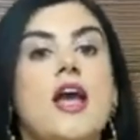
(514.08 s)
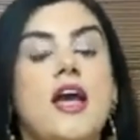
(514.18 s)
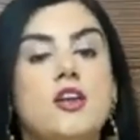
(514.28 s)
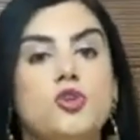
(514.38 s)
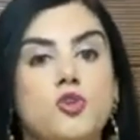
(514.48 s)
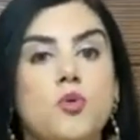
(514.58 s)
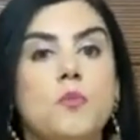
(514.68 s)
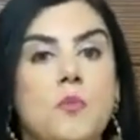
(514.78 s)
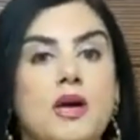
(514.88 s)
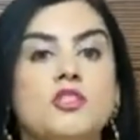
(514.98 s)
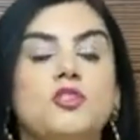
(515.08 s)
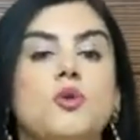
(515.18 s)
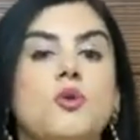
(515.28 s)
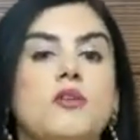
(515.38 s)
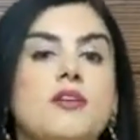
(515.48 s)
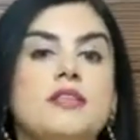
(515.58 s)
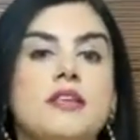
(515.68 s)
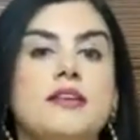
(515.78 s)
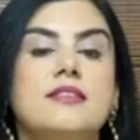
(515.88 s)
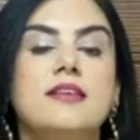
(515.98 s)
And you must always
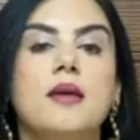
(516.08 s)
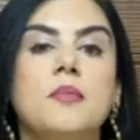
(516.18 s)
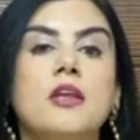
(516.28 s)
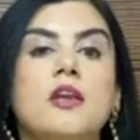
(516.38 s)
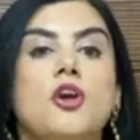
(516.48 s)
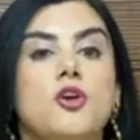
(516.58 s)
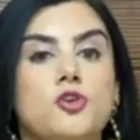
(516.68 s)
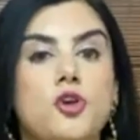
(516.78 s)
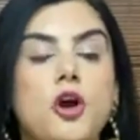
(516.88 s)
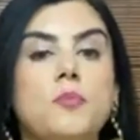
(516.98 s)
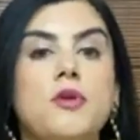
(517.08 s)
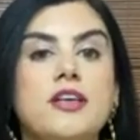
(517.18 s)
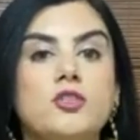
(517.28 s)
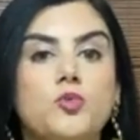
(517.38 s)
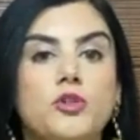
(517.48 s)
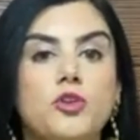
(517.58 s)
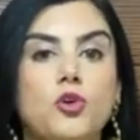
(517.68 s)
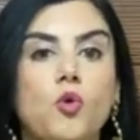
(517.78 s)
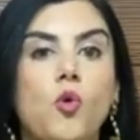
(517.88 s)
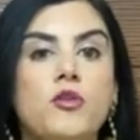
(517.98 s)
examine your breast with
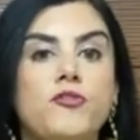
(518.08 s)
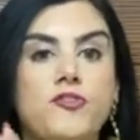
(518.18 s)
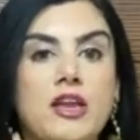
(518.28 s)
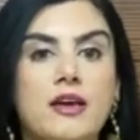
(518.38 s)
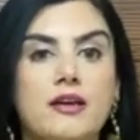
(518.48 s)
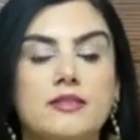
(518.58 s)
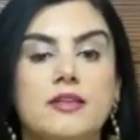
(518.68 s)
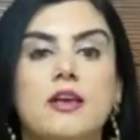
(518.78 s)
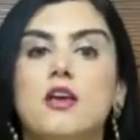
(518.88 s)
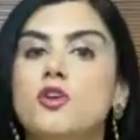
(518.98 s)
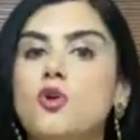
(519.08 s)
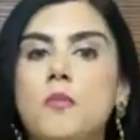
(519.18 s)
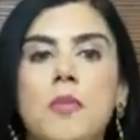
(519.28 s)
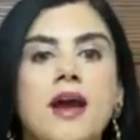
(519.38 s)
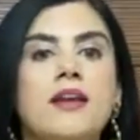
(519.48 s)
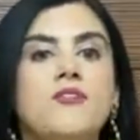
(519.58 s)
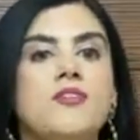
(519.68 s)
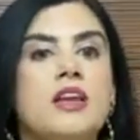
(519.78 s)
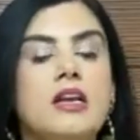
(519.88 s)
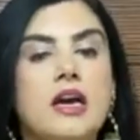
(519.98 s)
your own fingers. You might
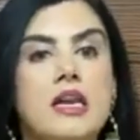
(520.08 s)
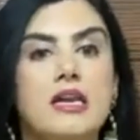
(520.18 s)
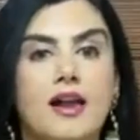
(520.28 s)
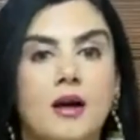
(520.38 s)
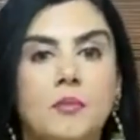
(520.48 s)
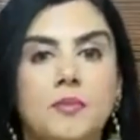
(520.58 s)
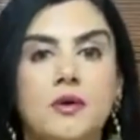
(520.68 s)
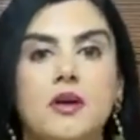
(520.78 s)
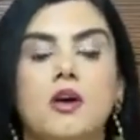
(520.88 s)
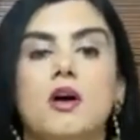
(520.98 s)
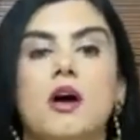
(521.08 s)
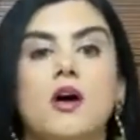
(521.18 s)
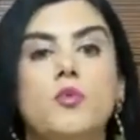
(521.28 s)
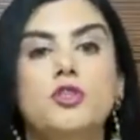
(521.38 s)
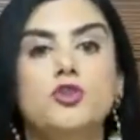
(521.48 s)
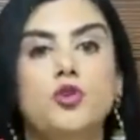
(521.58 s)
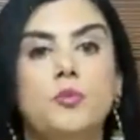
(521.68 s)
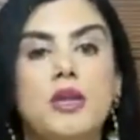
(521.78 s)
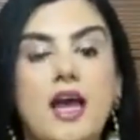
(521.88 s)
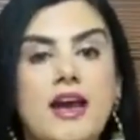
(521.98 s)
feel a lump uh, which could
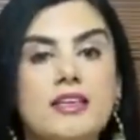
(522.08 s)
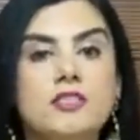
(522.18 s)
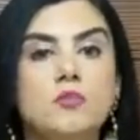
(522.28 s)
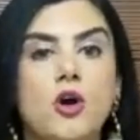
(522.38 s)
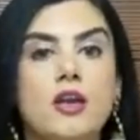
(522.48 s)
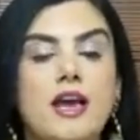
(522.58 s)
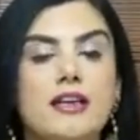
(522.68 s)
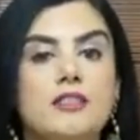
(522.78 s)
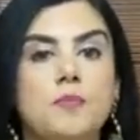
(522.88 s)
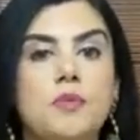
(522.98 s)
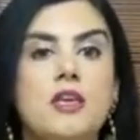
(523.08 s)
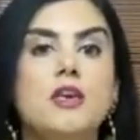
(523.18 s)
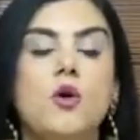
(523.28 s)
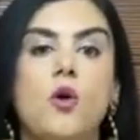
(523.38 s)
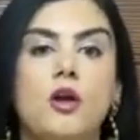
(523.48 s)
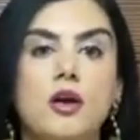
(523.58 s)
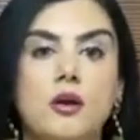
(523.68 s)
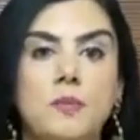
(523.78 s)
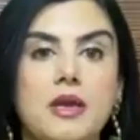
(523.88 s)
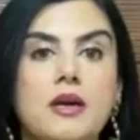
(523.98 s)
be as small as a pea or
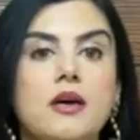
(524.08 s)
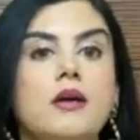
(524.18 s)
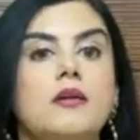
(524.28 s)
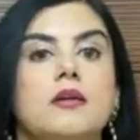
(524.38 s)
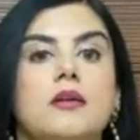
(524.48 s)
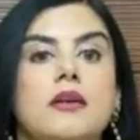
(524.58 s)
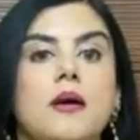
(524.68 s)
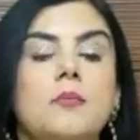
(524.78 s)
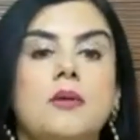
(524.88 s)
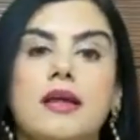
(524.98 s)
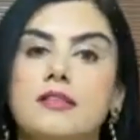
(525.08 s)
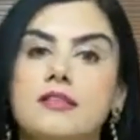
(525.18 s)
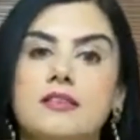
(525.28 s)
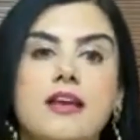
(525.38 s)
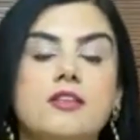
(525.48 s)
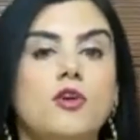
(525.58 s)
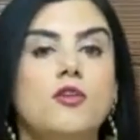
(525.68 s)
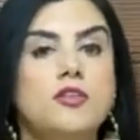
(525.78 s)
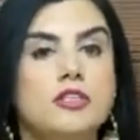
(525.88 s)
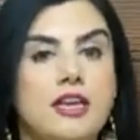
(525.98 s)
a bigger uh, lump like the size
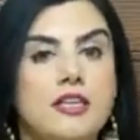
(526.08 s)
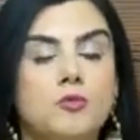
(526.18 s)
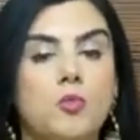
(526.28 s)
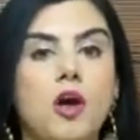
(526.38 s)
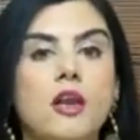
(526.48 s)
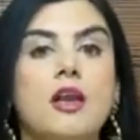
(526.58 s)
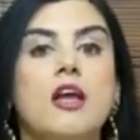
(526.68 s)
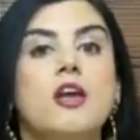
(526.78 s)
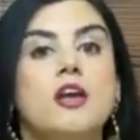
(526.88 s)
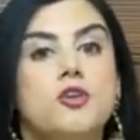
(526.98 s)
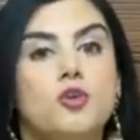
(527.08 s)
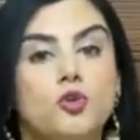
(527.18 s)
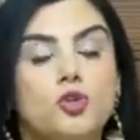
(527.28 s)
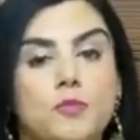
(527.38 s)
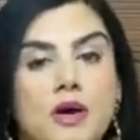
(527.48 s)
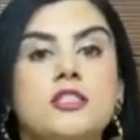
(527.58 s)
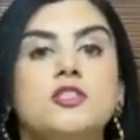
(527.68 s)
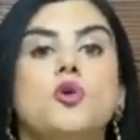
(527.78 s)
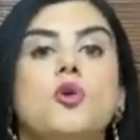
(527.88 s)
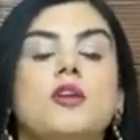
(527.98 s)
of a tennis ball. You
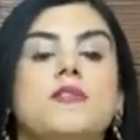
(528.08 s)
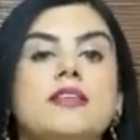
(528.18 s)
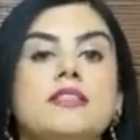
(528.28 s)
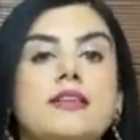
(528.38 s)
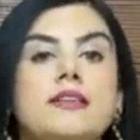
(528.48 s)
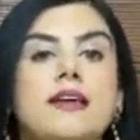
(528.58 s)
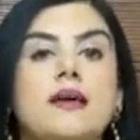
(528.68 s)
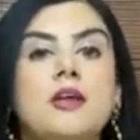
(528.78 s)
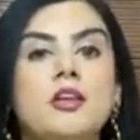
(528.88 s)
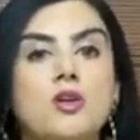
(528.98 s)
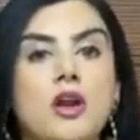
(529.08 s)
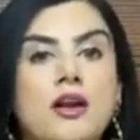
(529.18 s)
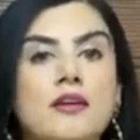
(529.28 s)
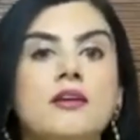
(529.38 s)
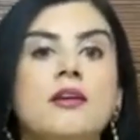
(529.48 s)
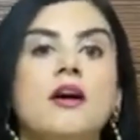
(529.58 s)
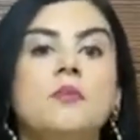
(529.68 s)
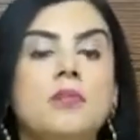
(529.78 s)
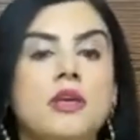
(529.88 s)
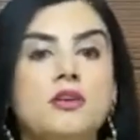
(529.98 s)
must always examine your
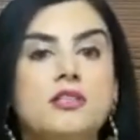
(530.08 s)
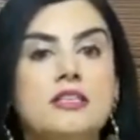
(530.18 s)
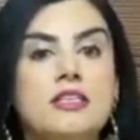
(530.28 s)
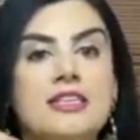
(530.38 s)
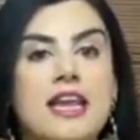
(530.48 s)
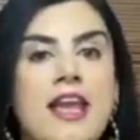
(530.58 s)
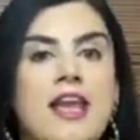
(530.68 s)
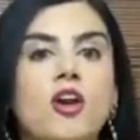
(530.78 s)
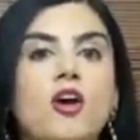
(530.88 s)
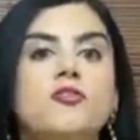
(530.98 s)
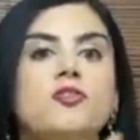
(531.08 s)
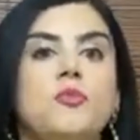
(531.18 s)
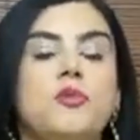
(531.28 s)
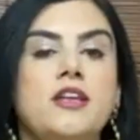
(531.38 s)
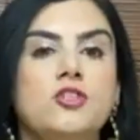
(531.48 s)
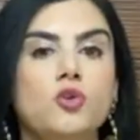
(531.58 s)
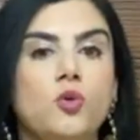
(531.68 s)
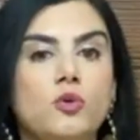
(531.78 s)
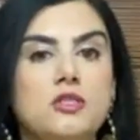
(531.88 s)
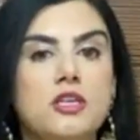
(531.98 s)
underarm because the tail of the breast
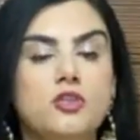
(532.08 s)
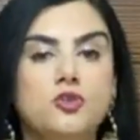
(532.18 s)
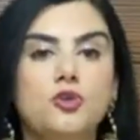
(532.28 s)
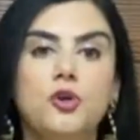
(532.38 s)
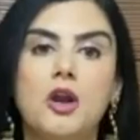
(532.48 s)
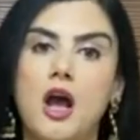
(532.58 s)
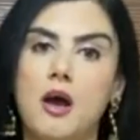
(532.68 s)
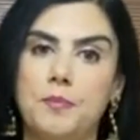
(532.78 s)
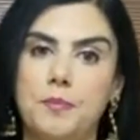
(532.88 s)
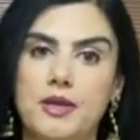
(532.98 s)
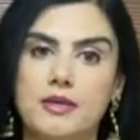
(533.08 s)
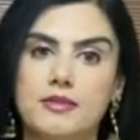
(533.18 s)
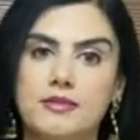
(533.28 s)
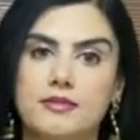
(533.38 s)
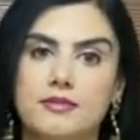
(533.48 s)
goes into your armpit.